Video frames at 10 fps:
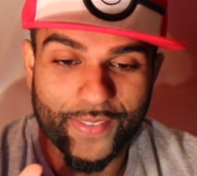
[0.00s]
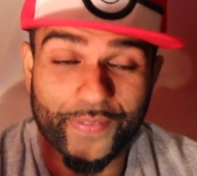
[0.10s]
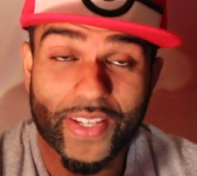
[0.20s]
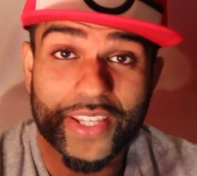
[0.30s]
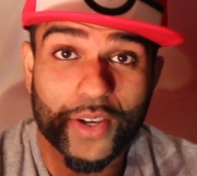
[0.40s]

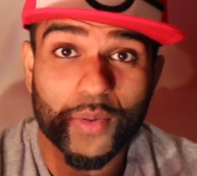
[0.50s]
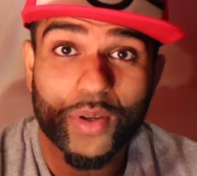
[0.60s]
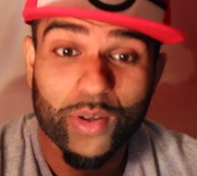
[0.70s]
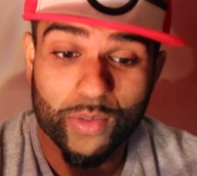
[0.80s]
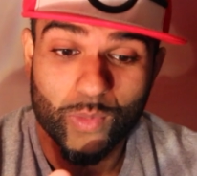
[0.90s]
Video,
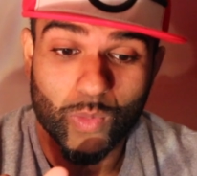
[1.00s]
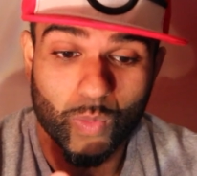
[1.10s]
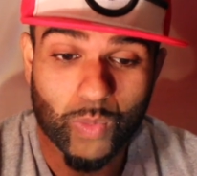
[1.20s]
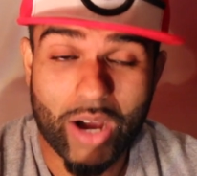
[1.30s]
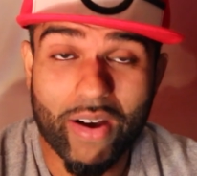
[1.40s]

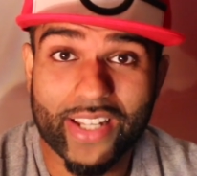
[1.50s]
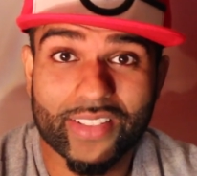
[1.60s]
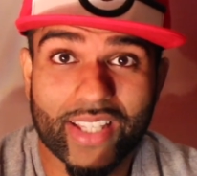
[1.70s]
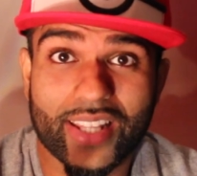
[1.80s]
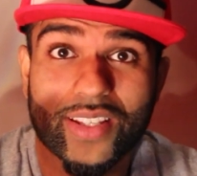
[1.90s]
well
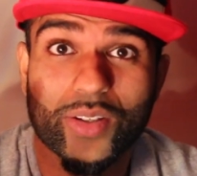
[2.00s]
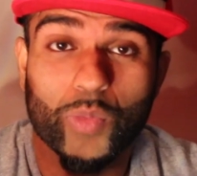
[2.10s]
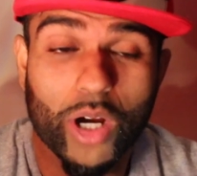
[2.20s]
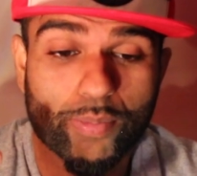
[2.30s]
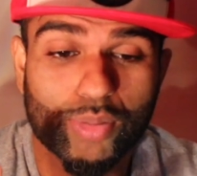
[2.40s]
edited,
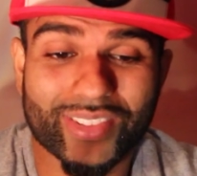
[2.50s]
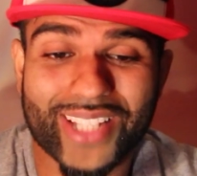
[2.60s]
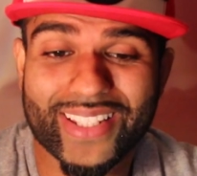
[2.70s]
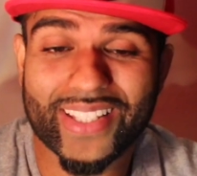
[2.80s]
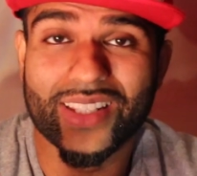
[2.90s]
well
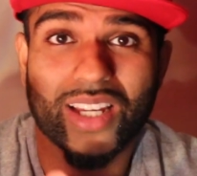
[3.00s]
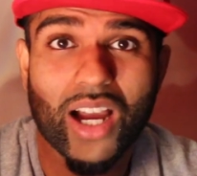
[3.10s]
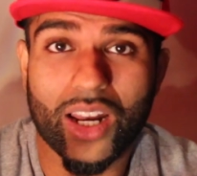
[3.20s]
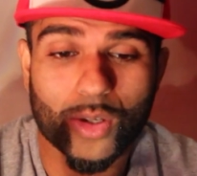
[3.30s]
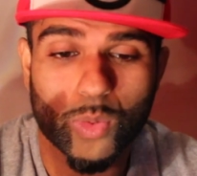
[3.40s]
presented, the
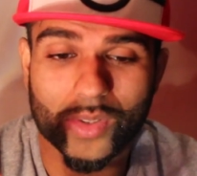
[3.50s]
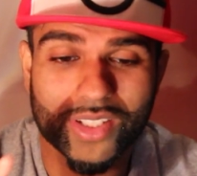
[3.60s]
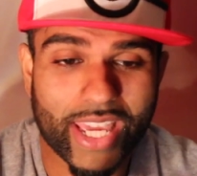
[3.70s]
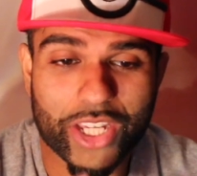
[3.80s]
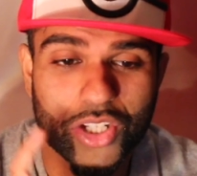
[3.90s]
color
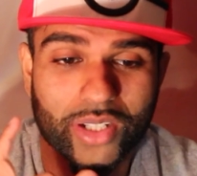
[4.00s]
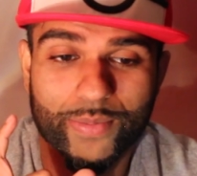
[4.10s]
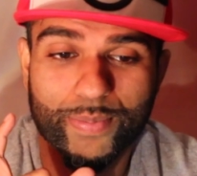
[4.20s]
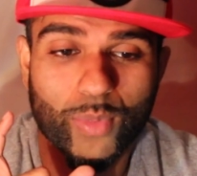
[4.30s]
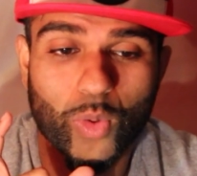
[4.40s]

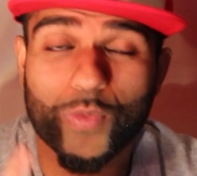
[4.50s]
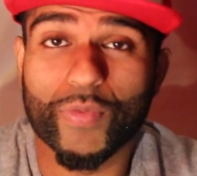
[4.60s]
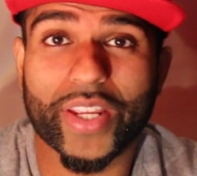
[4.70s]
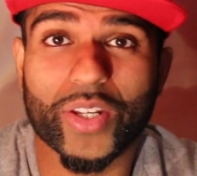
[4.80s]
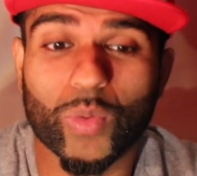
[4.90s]
coordination,
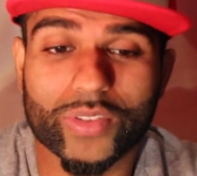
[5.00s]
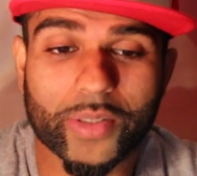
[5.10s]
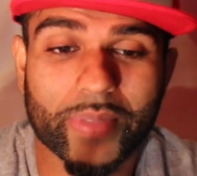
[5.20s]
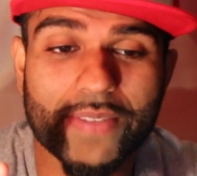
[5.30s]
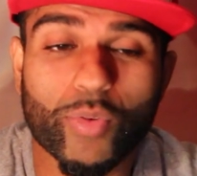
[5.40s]
freaking
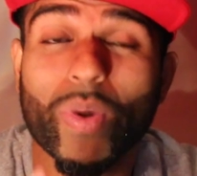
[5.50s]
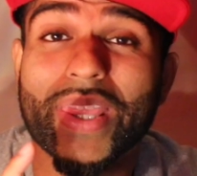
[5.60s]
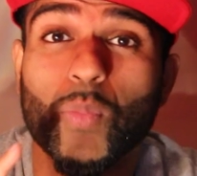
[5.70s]
awesome, even what